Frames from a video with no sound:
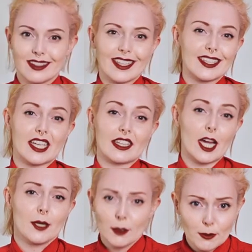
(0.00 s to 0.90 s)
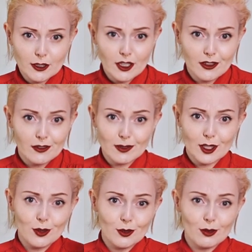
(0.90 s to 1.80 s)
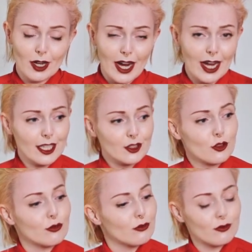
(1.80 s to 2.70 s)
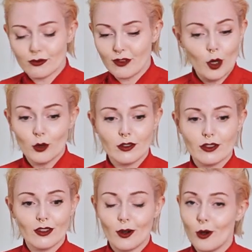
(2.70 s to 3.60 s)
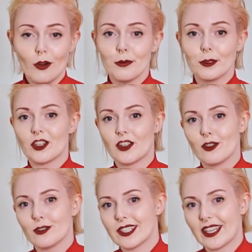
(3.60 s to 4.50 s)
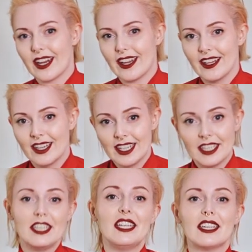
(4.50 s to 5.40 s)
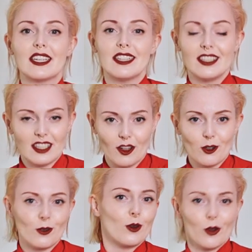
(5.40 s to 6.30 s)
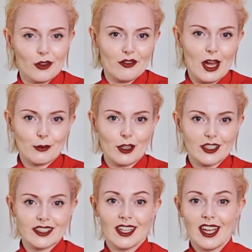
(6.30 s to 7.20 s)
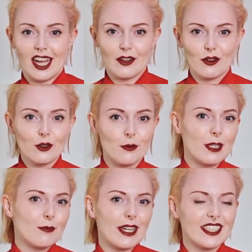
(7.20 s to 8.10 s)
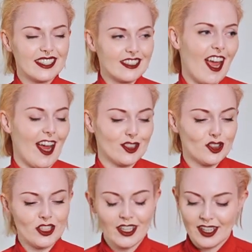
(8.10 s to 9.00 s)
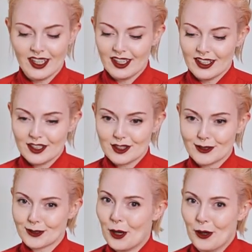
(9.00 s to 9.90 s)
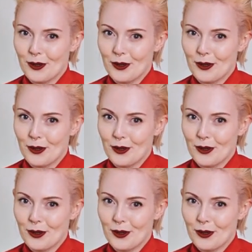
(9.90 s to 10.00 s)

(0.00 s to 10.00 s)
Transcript: like I said, I'm on a budget, so I found all the materials that I needed, all the fabrics. I found them in my stash, so